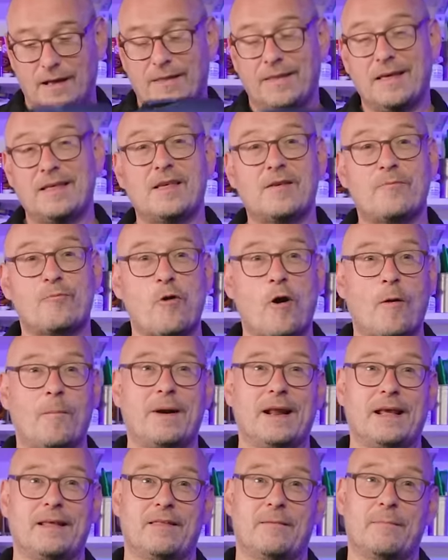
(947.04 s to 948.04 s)
This is
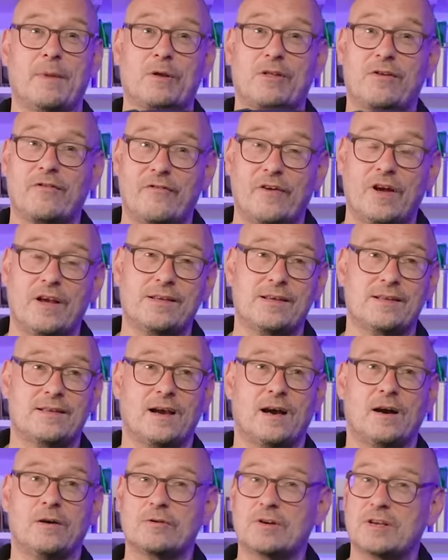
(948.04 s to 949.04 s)
probably the most
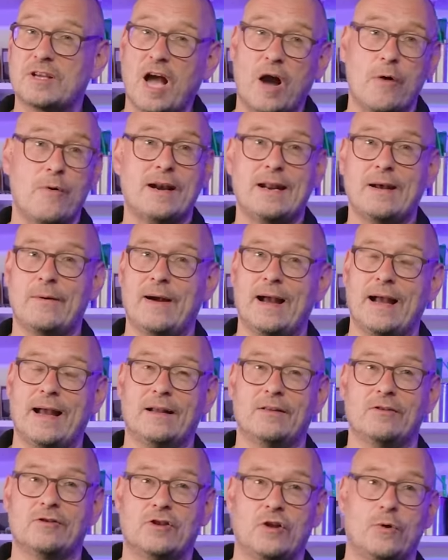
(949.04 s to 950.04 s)
versatile, go
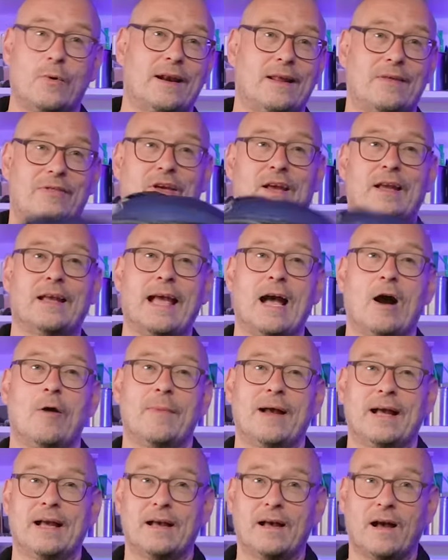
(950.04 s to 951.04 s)
anywhere, do anything
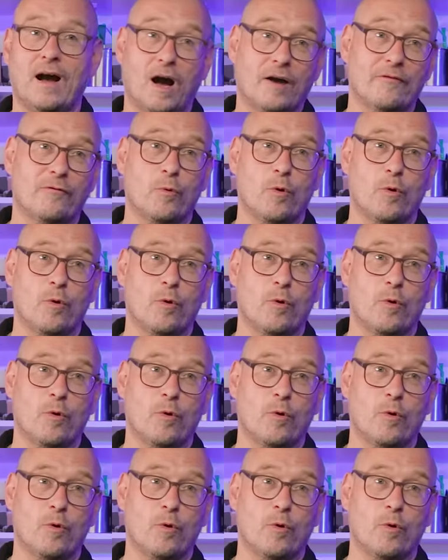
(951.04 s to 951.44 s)
helmet I've